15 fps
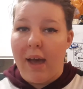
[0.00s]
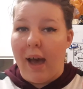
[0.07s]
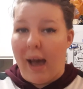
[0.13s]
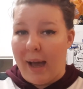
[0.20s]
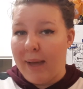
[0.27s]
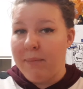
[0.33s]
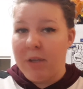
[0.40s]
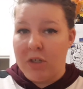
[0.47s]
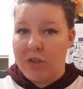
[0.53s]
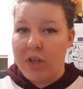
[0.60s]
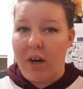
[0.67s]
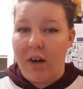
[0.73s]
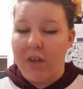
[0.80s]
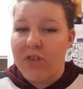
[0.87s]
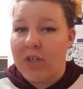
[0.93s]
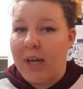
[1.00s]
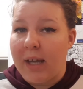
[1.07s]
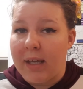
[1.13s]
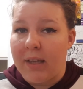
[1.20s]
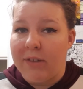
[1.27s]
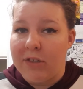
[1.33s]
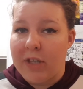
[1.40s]
I'm in charge and I
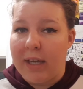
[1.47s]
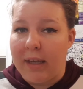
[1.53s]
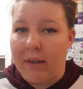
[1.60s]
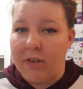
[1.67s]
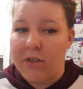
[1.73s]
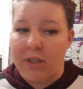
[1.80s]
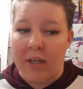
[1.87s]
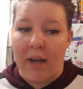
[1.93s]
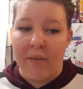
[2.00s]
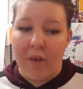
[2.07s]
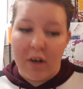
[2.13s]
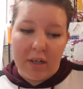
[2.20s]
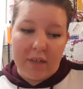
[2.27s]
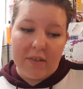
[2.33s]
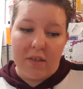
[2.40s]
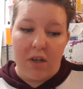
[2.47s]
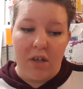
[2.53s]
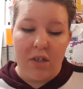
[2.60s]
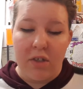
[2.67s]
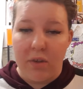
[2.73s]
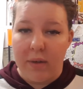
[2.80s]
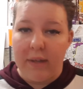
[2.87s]
can change. And I've already
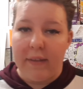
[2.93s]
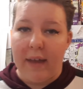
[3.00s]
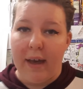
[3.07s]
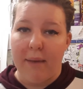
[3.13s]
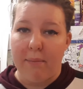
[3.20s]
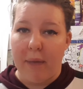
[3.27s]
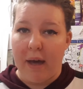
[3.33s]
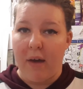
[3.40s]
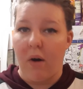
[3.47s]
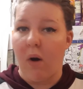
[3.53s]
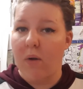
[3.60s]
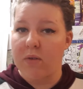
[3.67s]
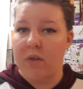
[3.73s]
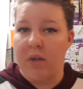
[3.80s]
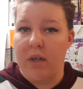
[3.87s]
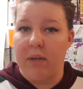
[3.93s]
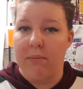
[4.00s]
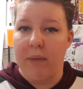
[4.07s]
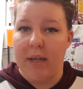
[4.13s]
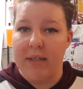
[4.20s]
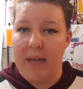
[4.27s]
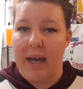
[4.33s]
started doing that by altering
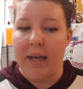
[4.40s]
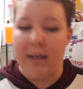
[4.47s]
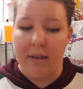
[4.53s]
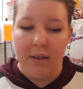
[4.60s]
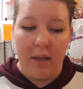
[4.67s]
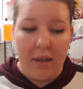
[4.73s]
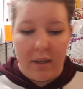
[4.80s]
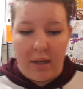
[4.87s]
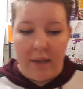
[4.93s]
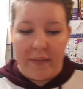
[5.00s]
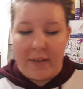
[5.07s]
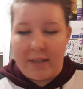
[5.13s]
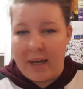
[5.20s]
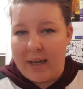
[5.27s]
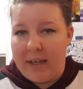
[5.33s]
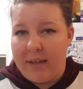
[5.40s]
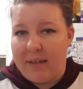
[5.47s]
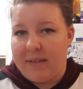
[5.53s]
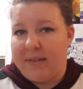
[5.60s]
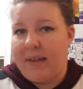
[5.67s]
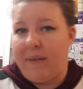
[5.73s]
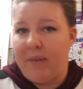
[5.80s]
my diet. And the diet
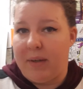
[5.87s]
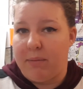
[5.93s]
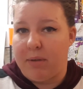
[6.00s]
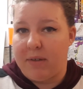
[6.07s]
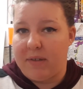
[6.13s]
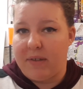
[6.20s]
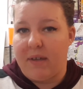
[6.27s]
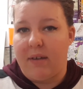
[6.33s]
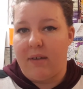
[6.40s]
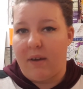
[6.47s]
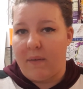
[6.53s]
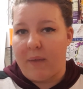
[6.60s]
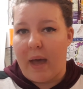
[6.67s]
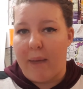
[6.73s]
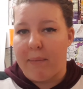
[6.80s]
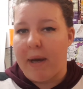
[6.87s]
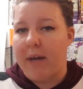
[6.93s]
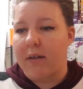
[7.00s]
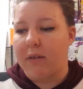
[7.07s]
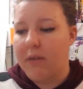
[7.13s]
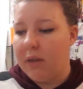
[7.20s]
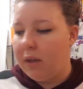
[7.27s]
is 70% of that battle.